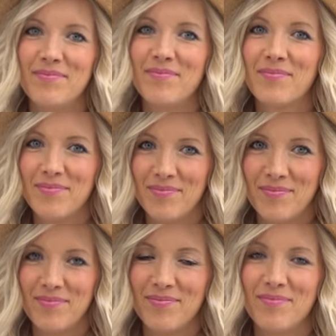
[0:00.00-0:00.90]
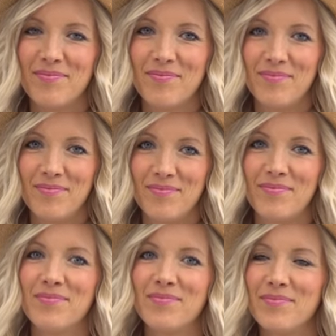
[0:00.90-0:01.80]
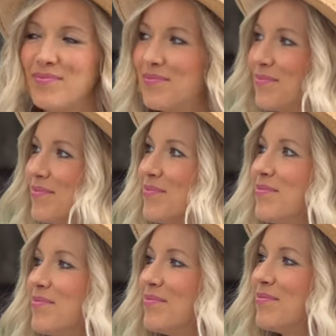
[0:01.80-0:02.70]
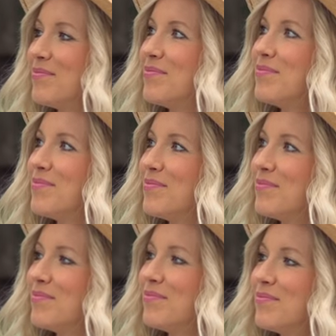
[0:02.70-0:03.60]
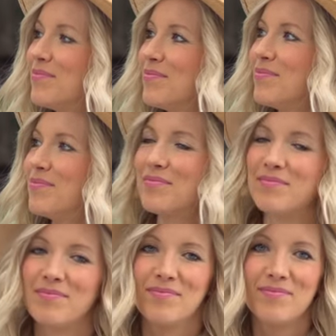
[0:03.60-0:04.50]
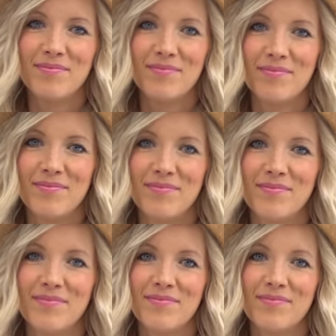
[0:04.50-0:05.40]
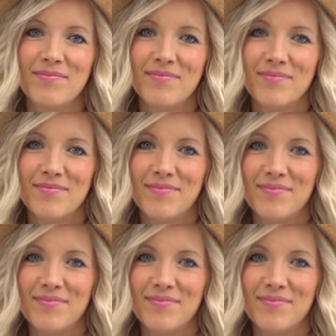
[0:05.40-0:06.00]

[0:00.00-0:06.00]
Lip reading: (not speaking)